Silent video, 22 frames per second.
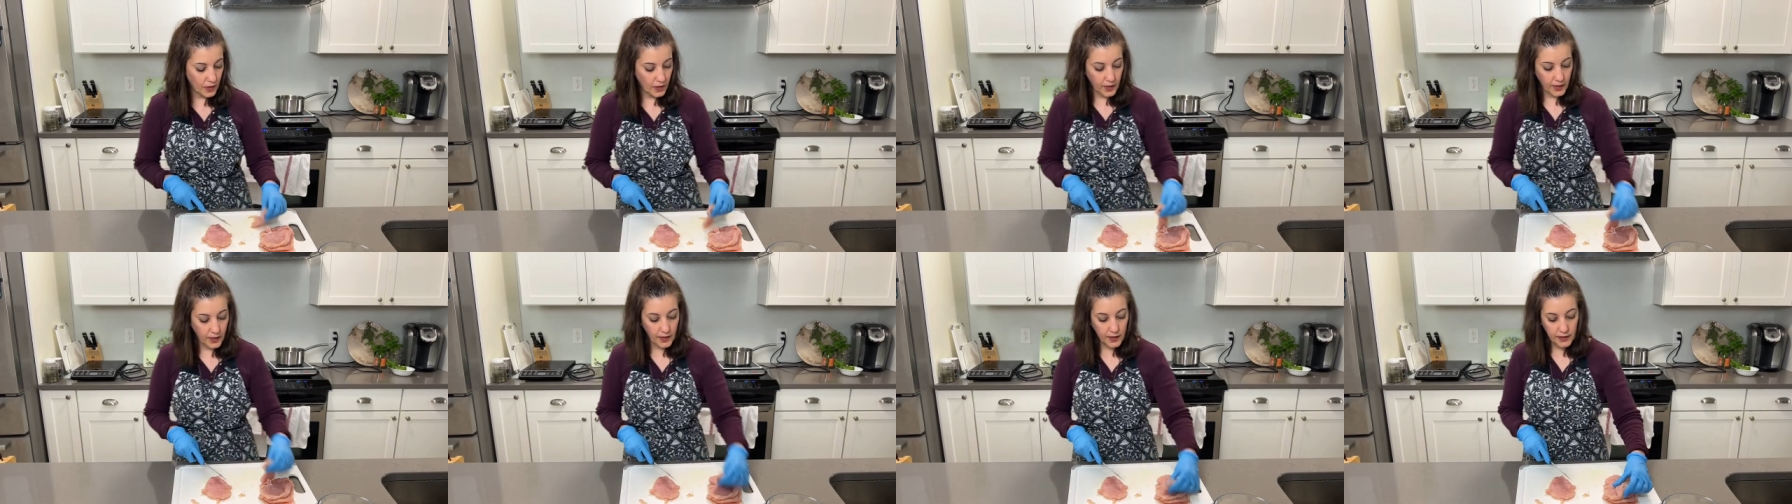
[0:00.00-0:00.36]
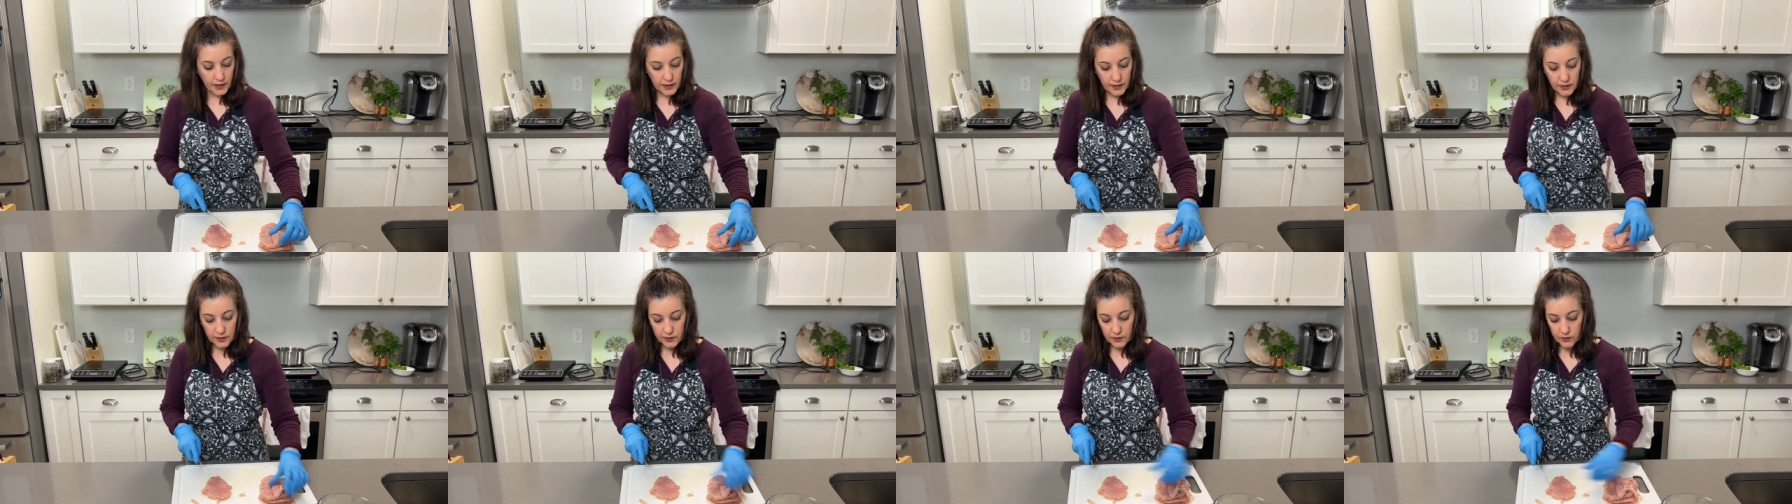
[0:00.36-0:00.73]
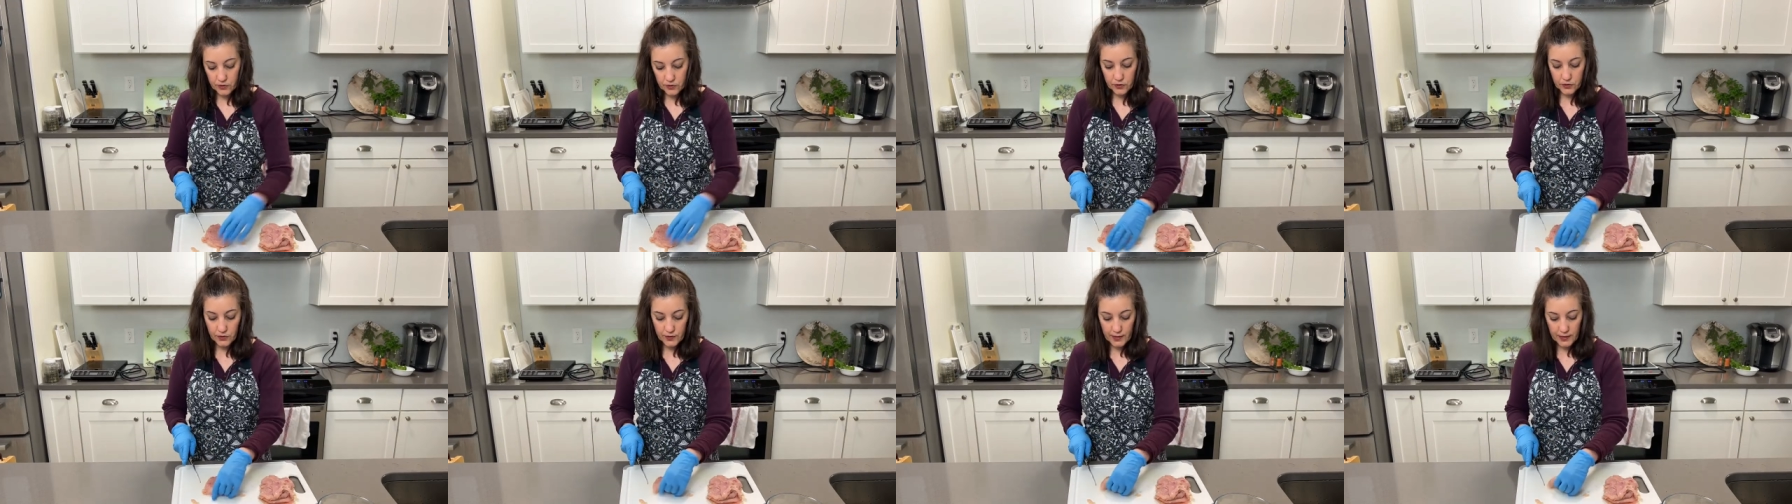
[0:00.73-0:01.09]
And
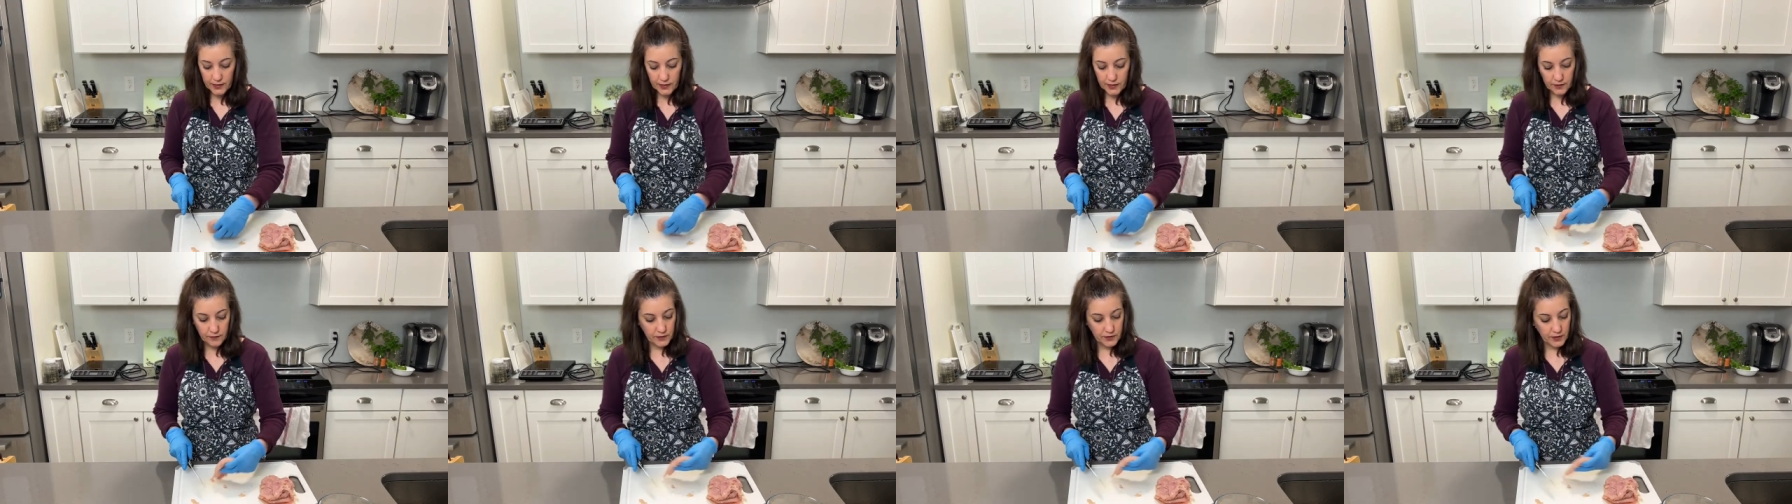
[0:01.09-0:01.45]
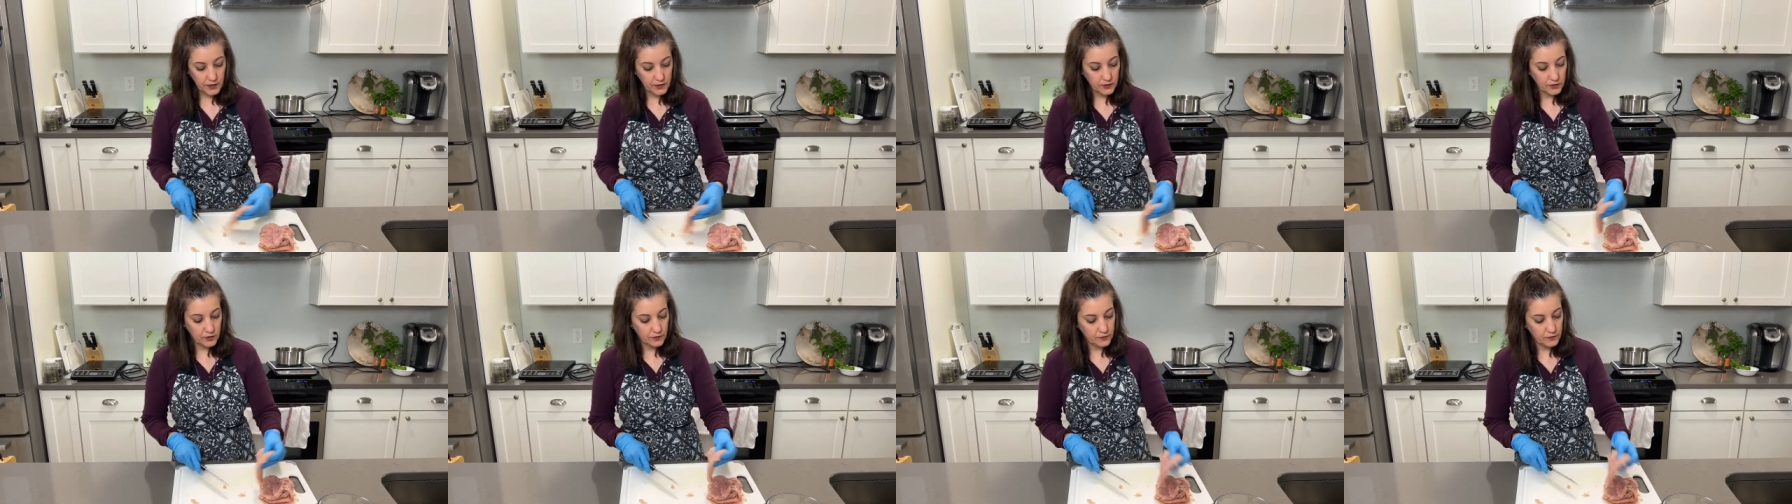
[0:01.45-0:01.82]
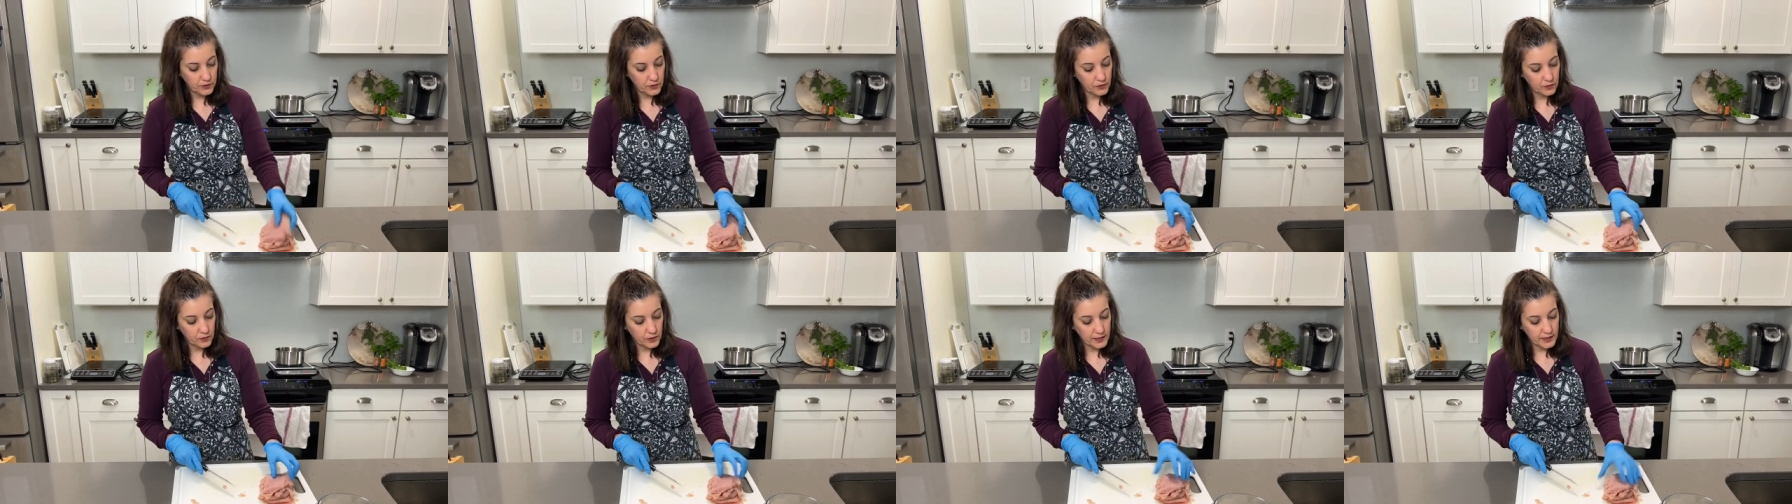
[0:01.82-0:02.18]
so that gives us a
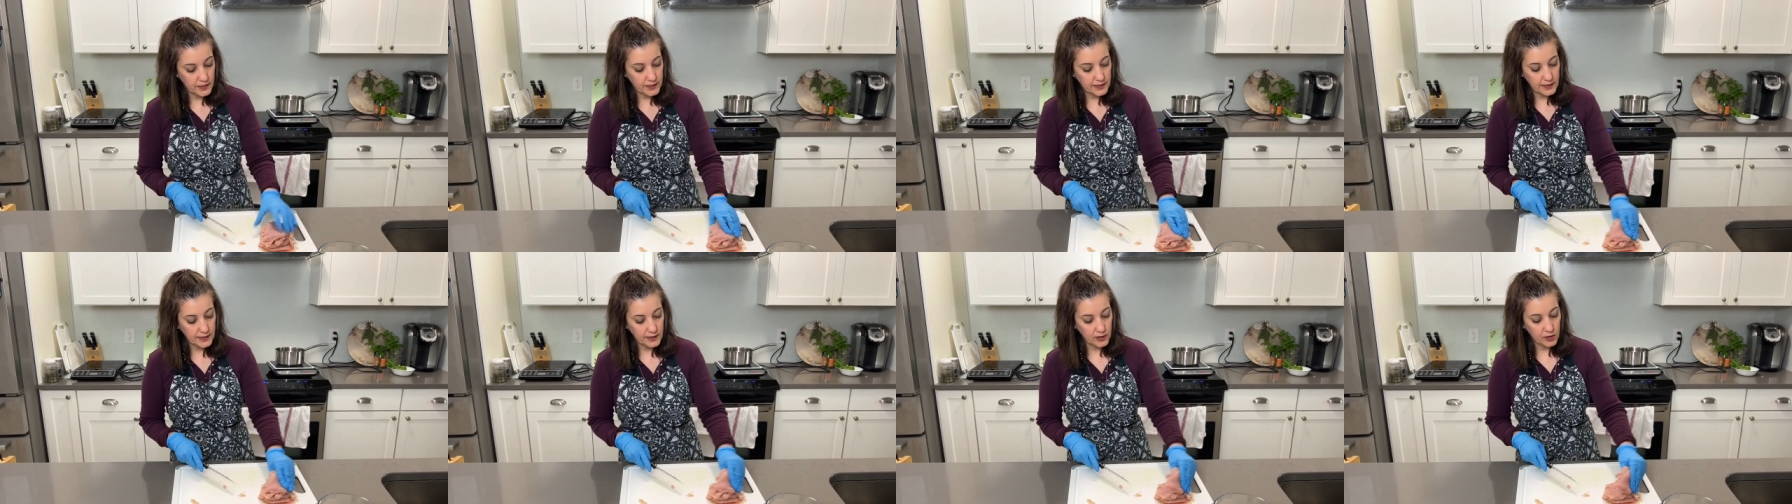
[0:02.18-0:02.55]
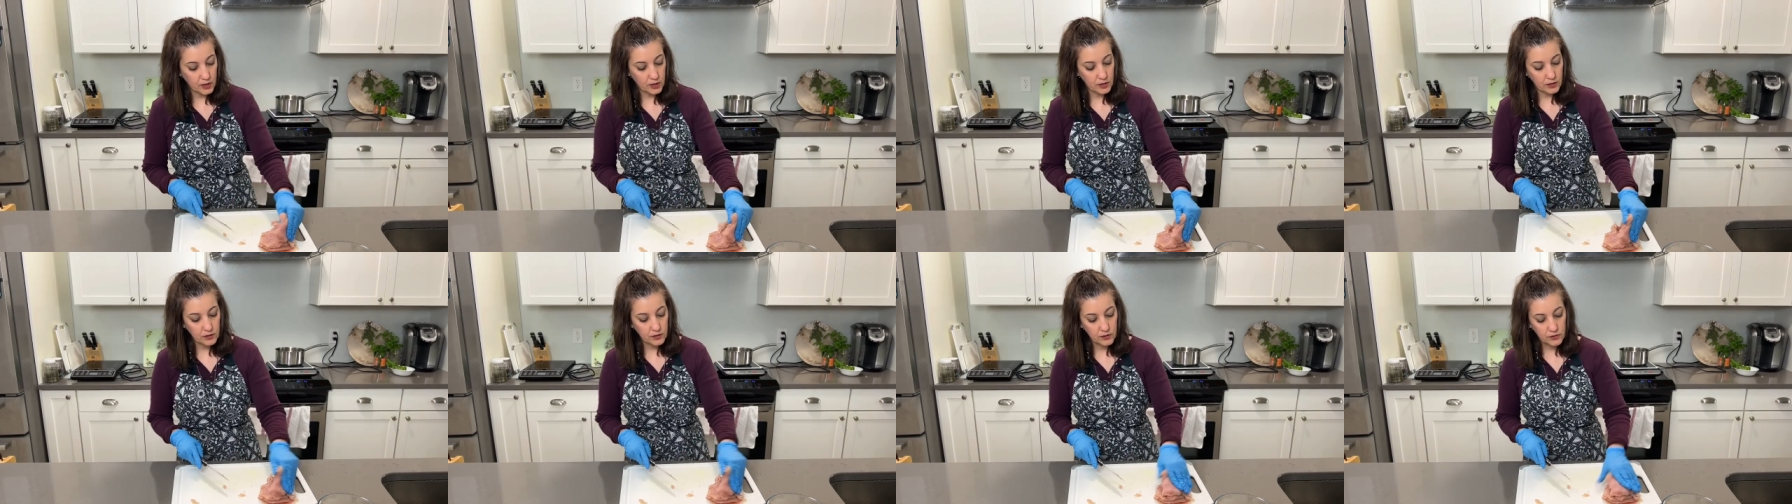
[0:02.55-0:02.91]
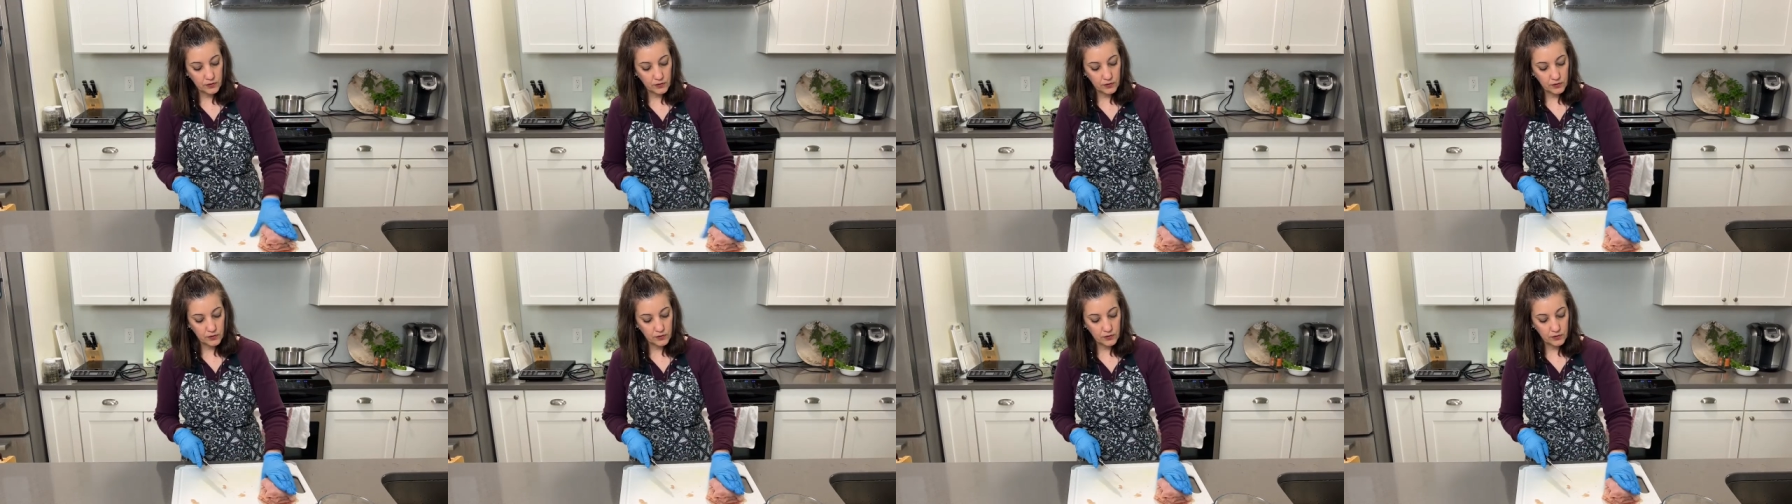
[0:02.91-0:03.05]
few right there.